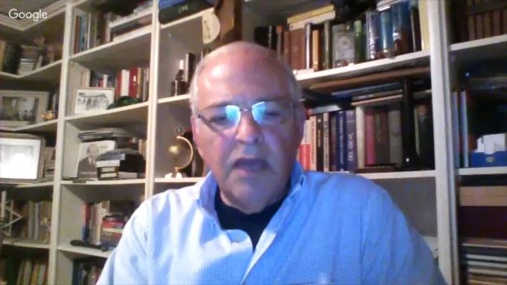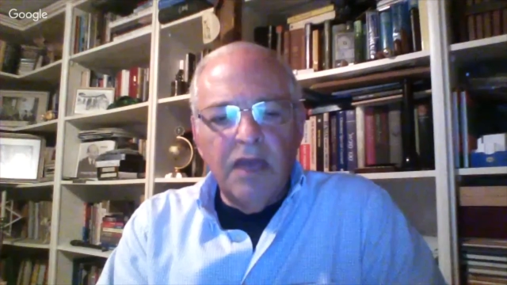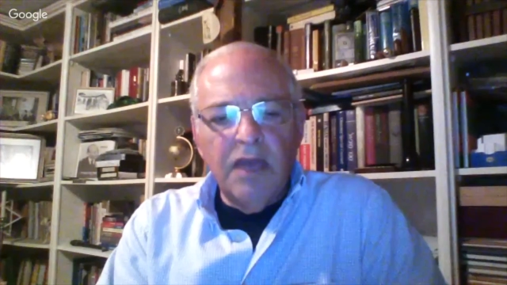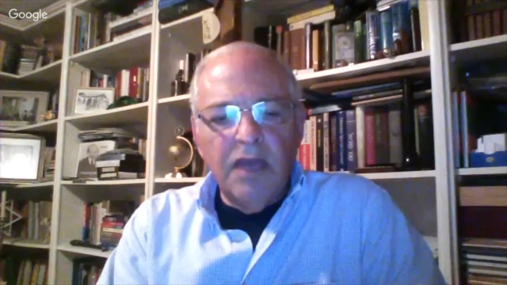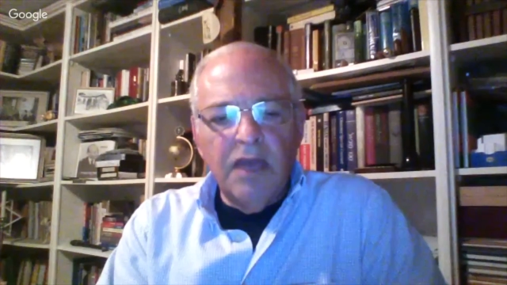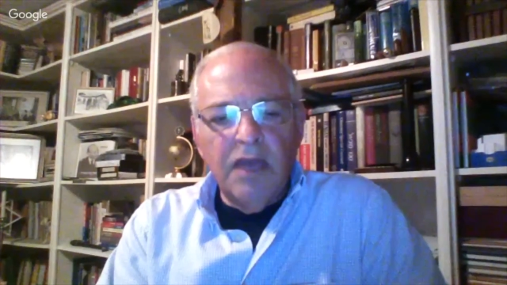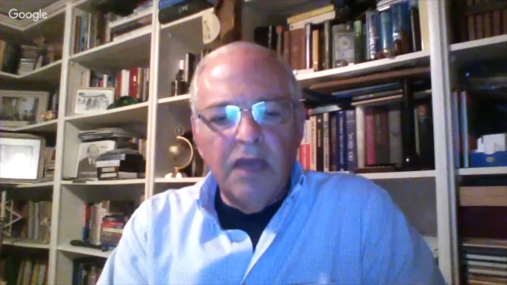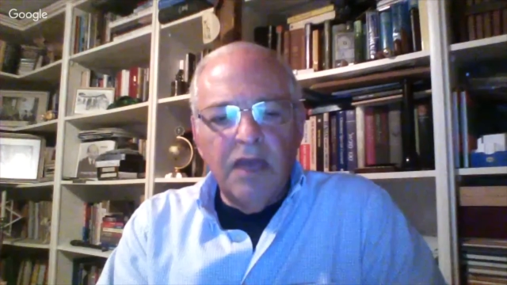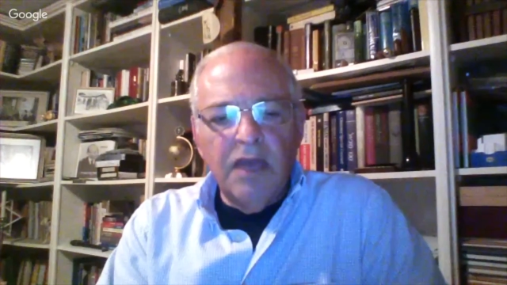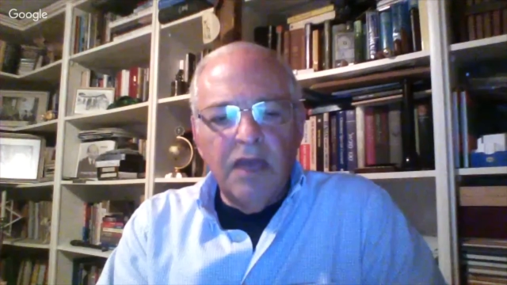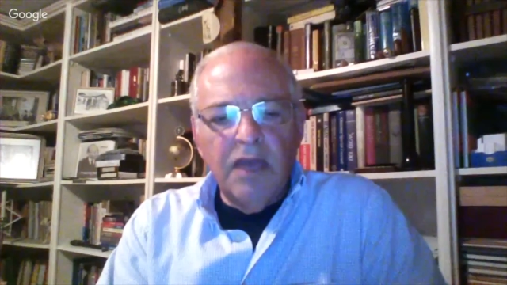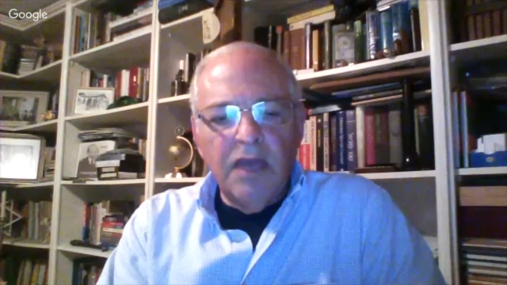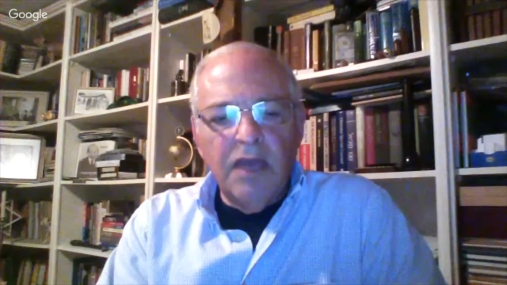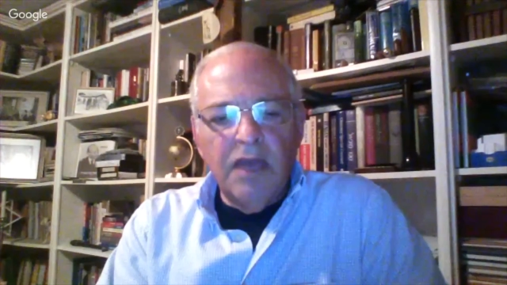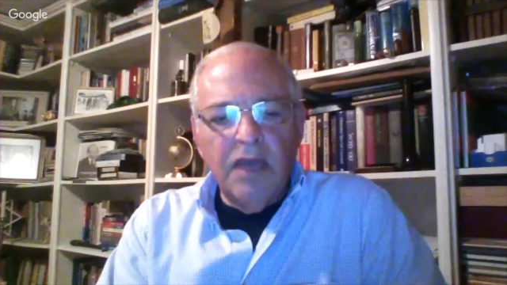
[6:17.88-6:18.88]
given the
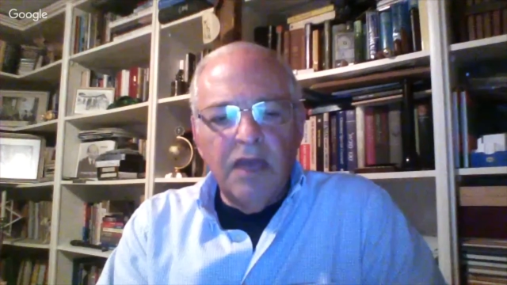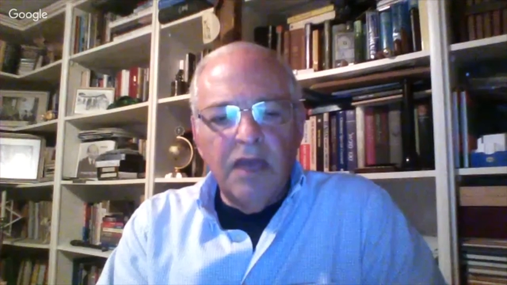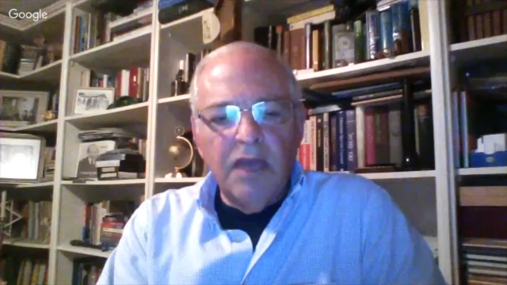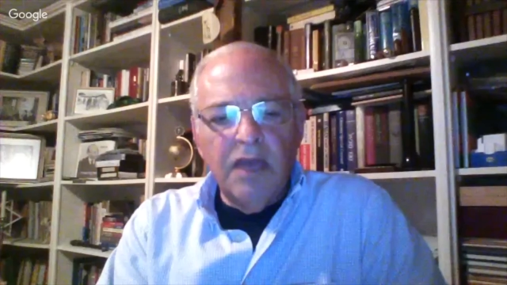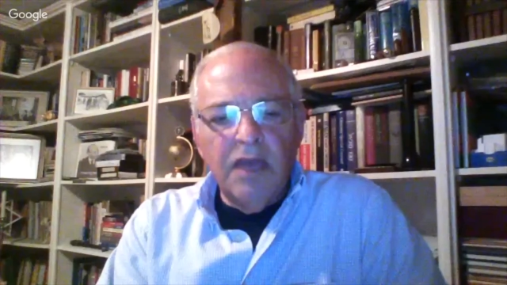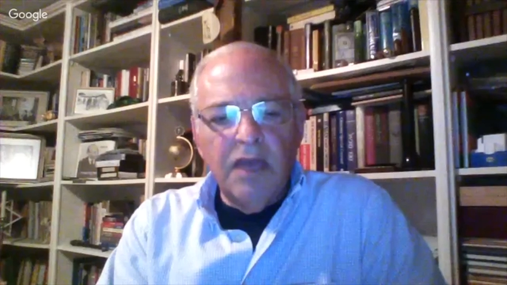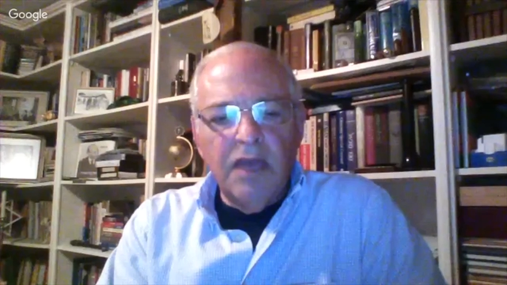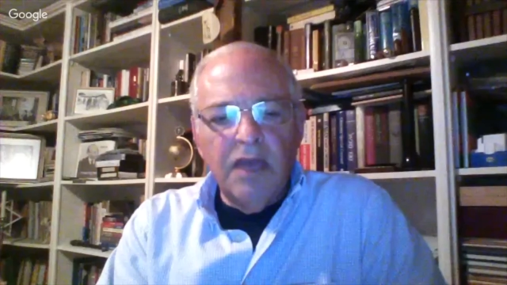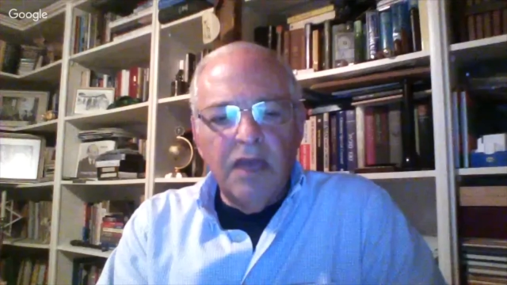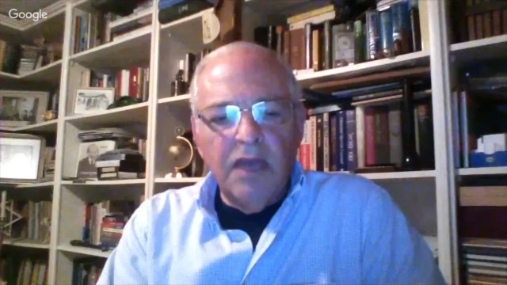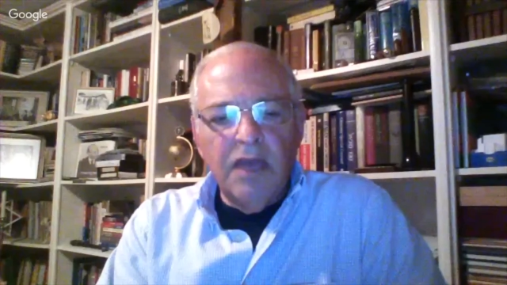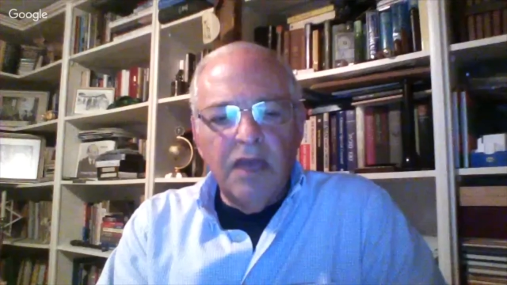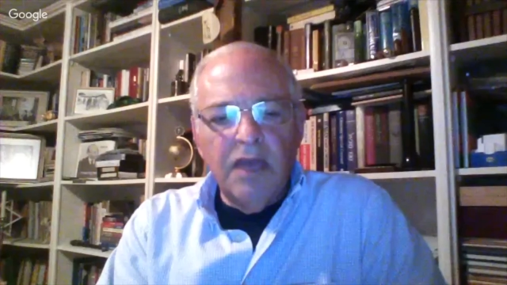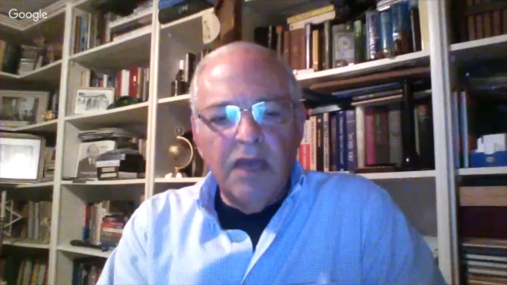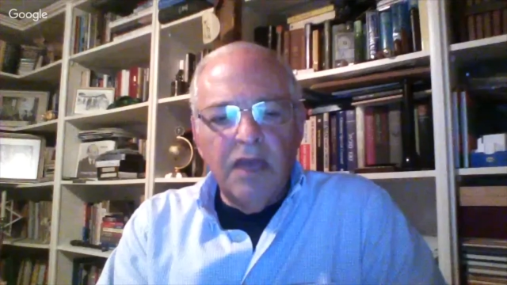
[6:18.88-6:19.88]
consequences
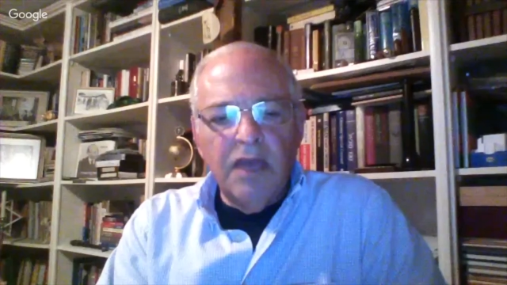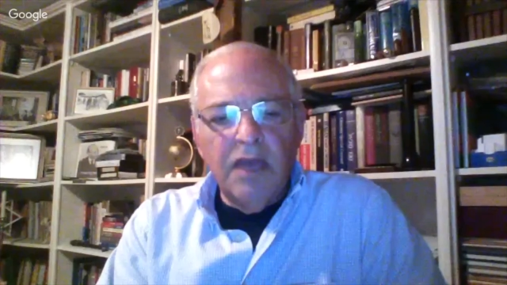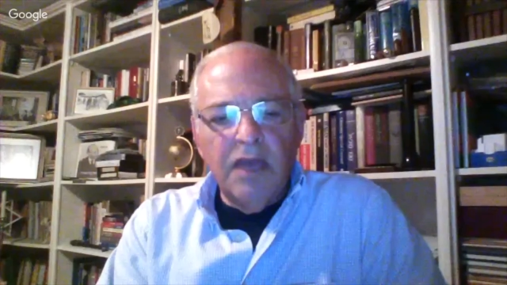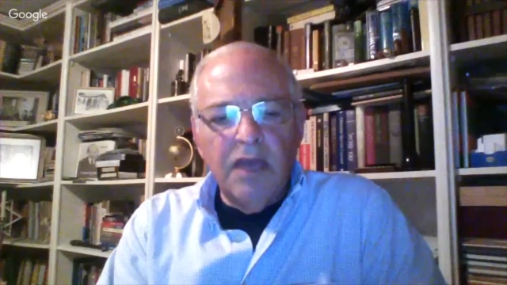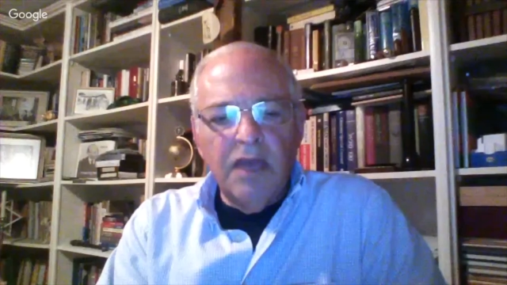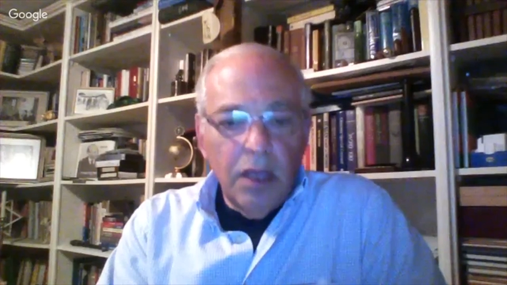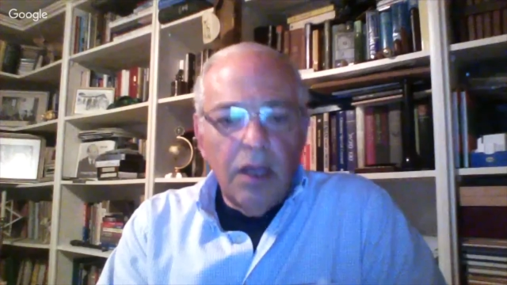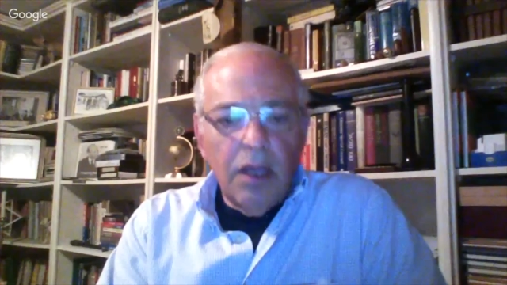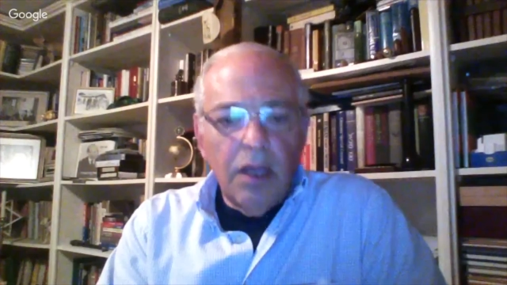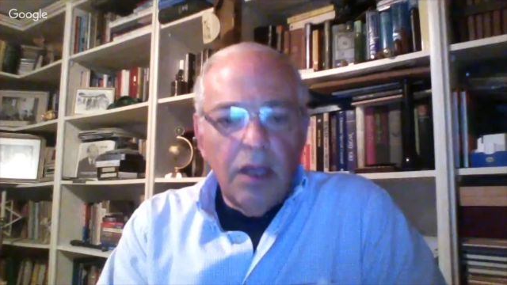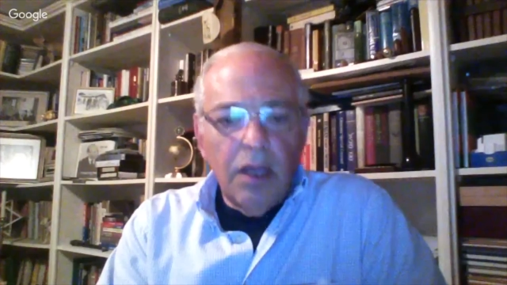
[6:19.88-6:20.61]
elsewhere